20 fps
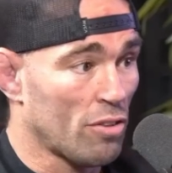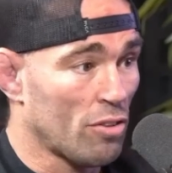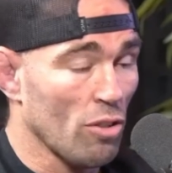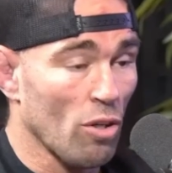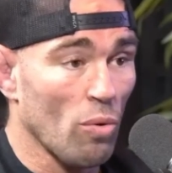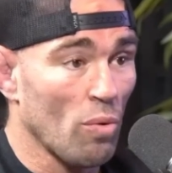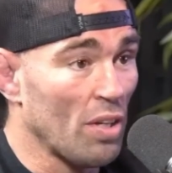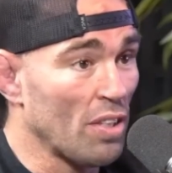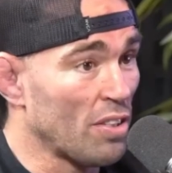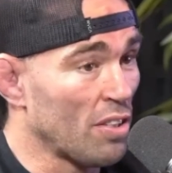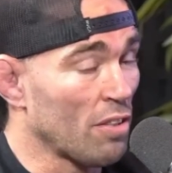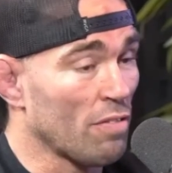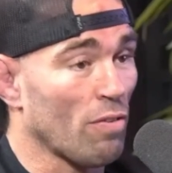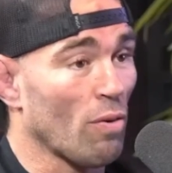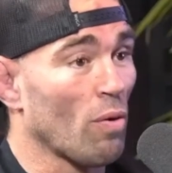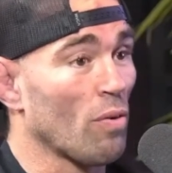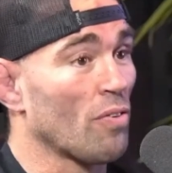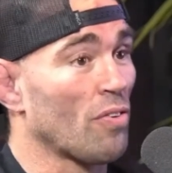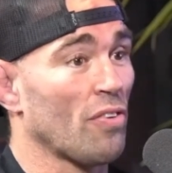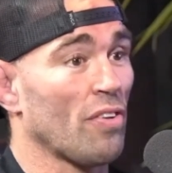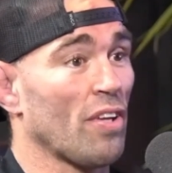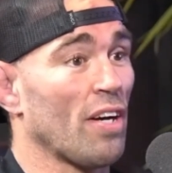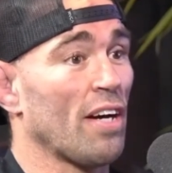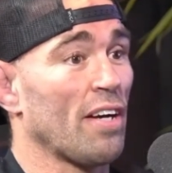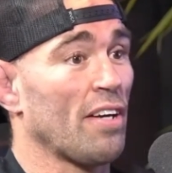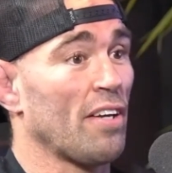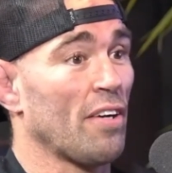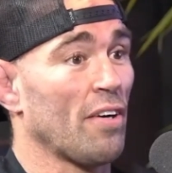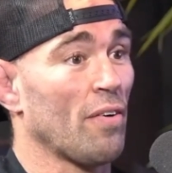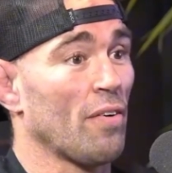so easy to fall into that.
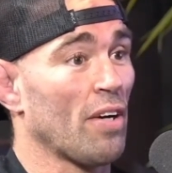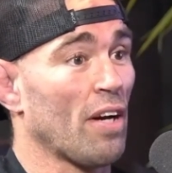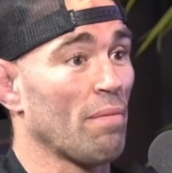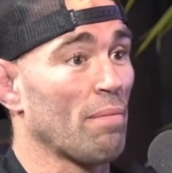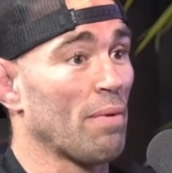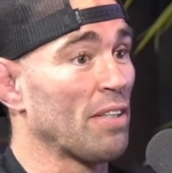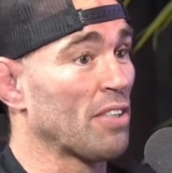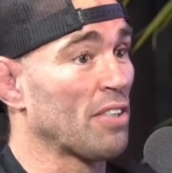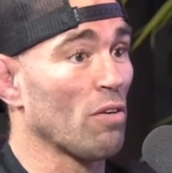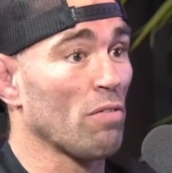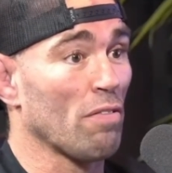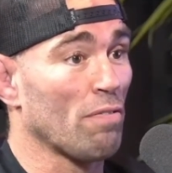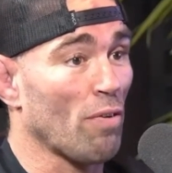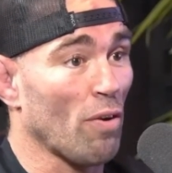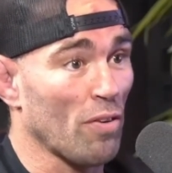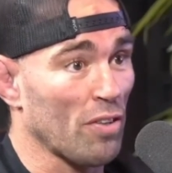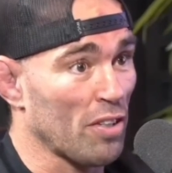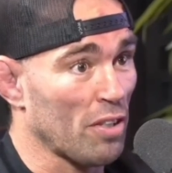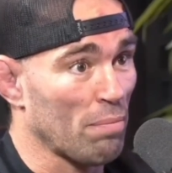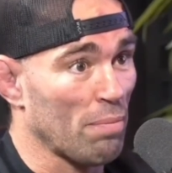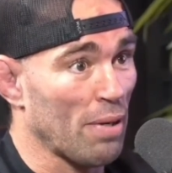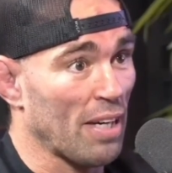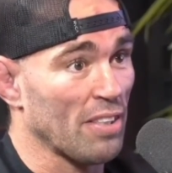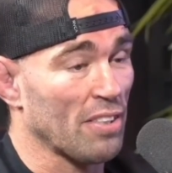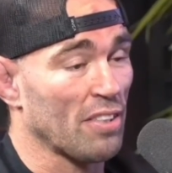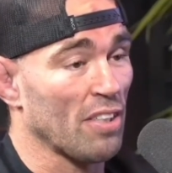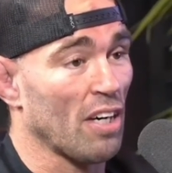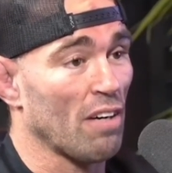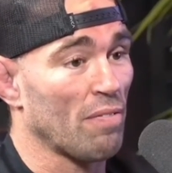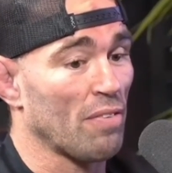You know, and I myself have fallen into bad
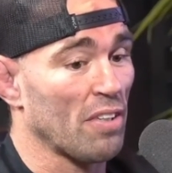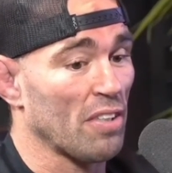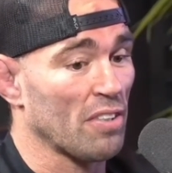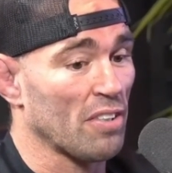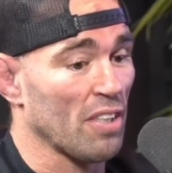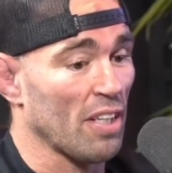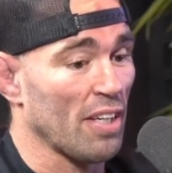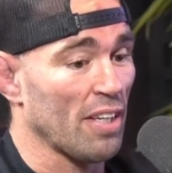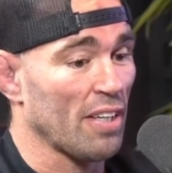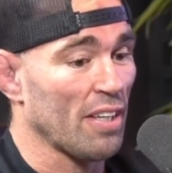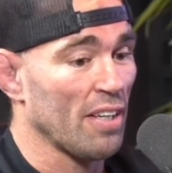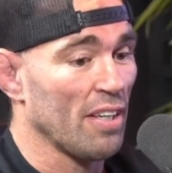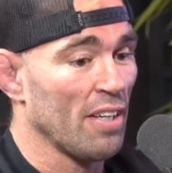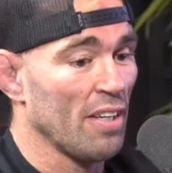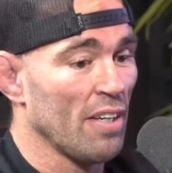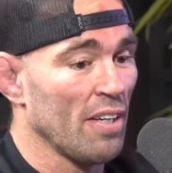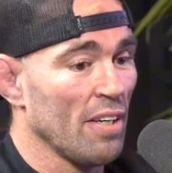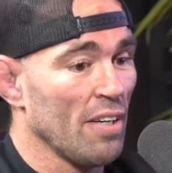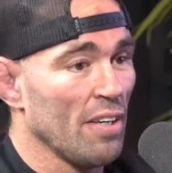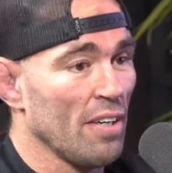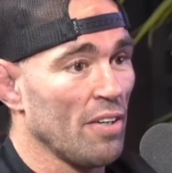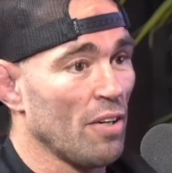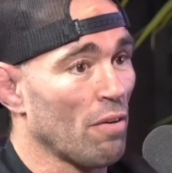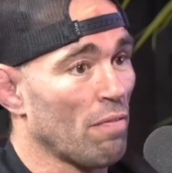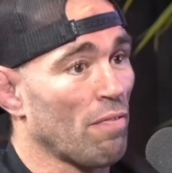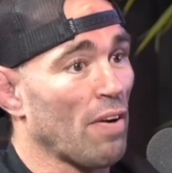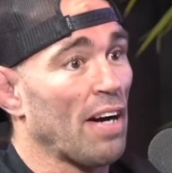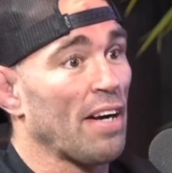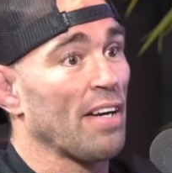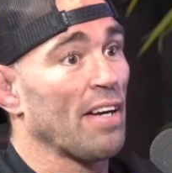stuff, and it's like, you know,
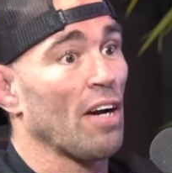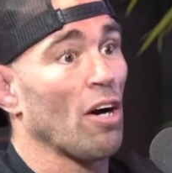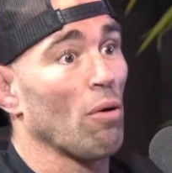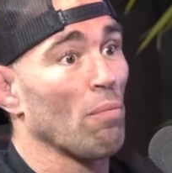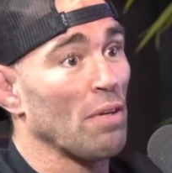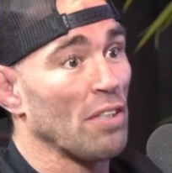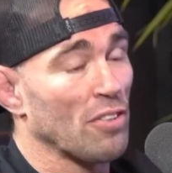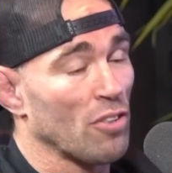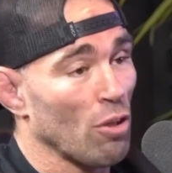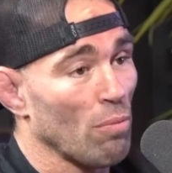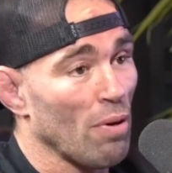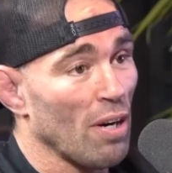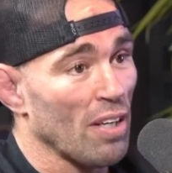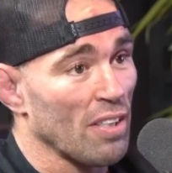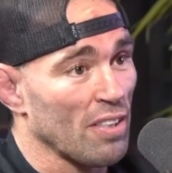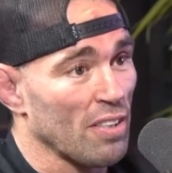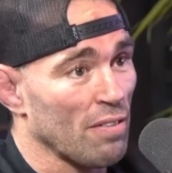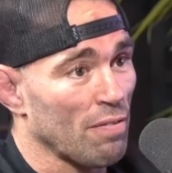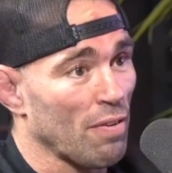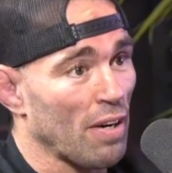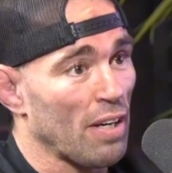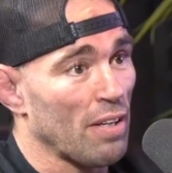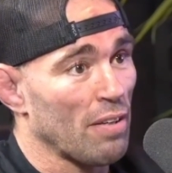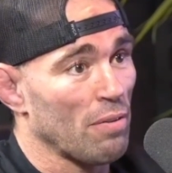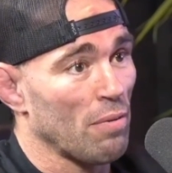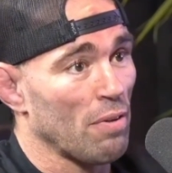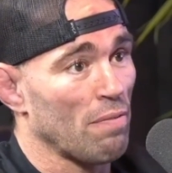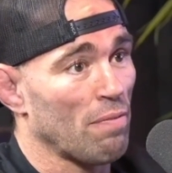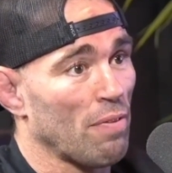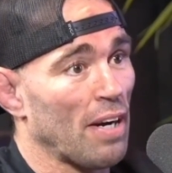fighting helped me so much. And
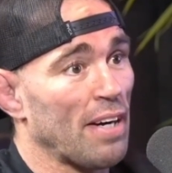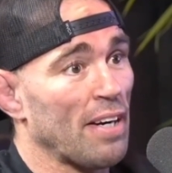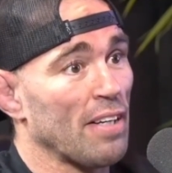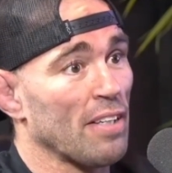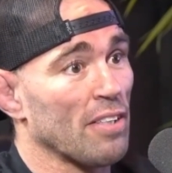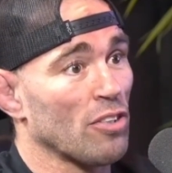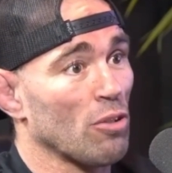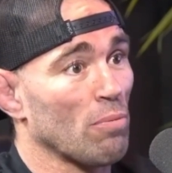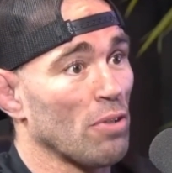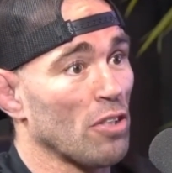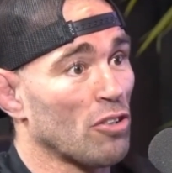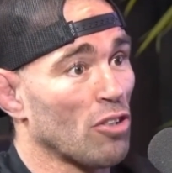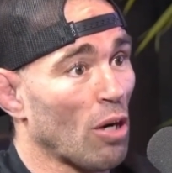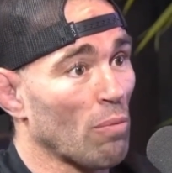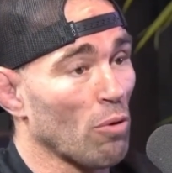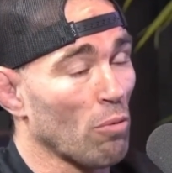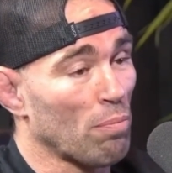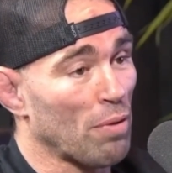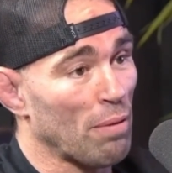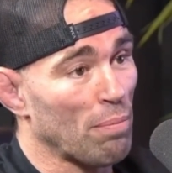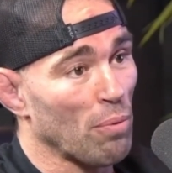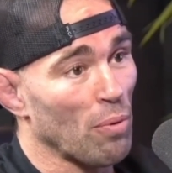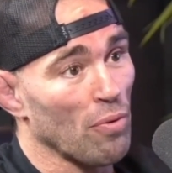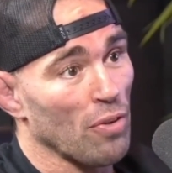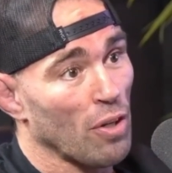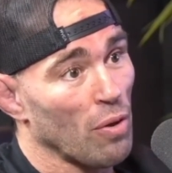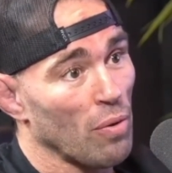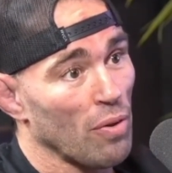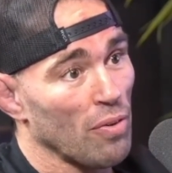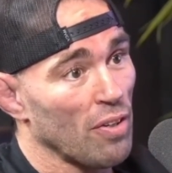in fighting, there's so many troubled people
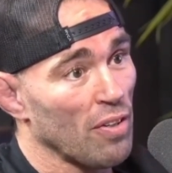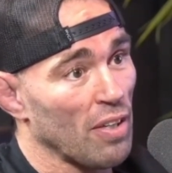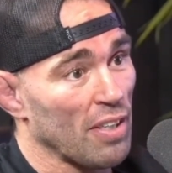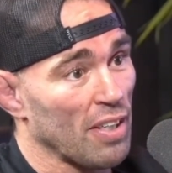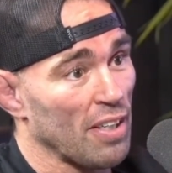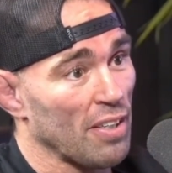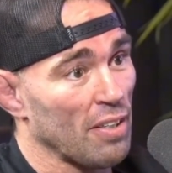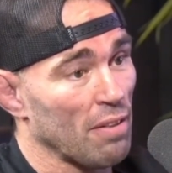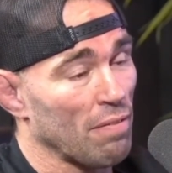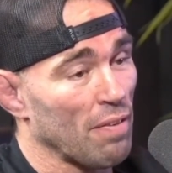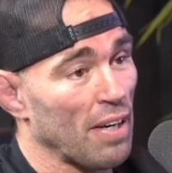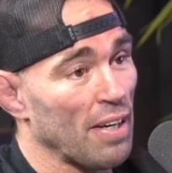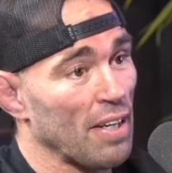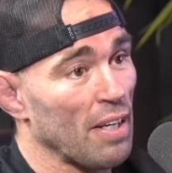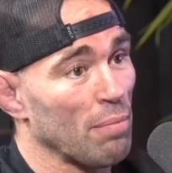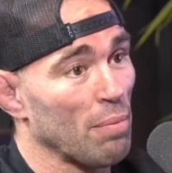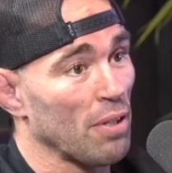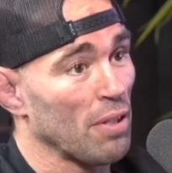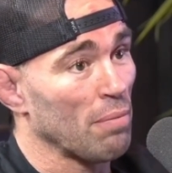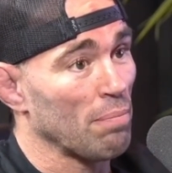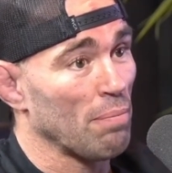that go in there, they get into fighting, but it